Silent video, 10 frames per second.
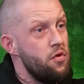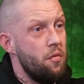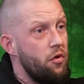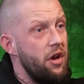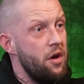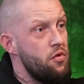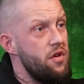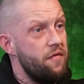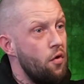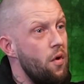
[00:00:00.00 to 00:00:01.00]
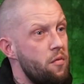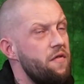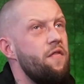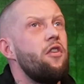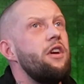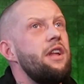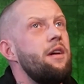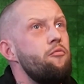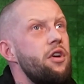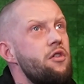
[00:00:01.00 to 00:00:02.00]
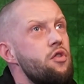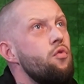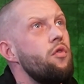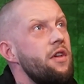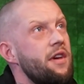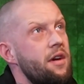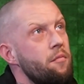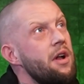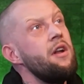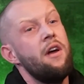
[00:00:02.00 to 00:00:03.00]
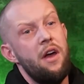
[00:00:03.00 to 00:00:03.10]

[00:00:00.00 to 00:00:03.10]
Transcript: was some cunt else's fault, I was fucking raging all the time, man.